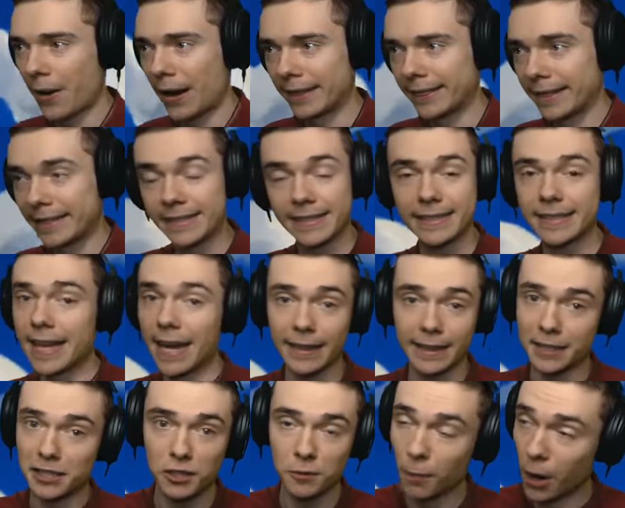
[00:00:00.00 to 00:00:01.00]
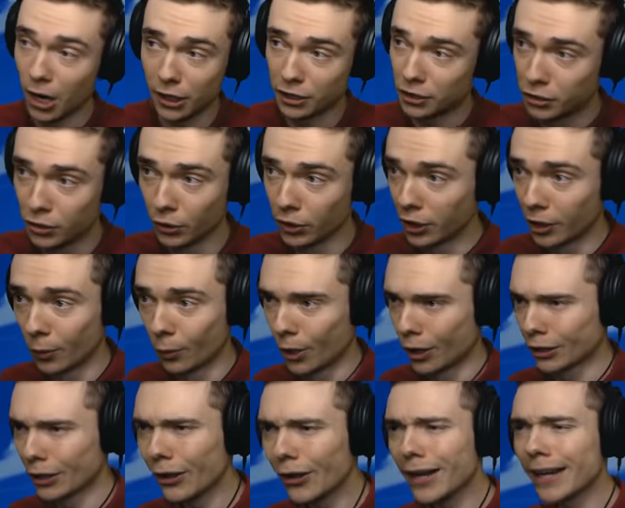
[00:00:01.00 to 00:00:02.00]
All right, this is not the smartest dude in the
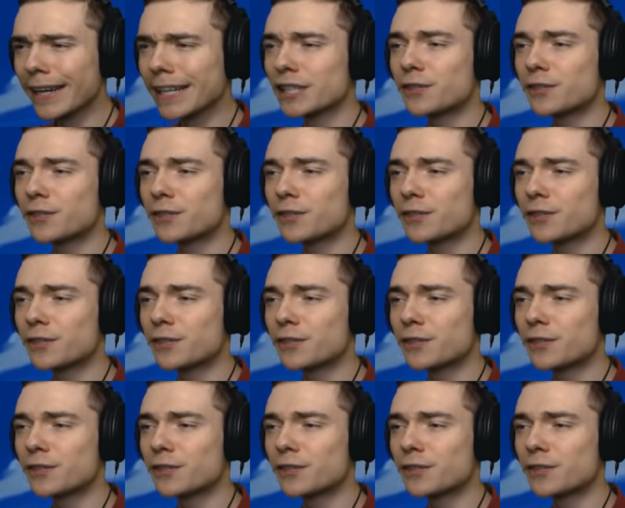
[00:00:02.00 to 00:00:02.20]
world. Look at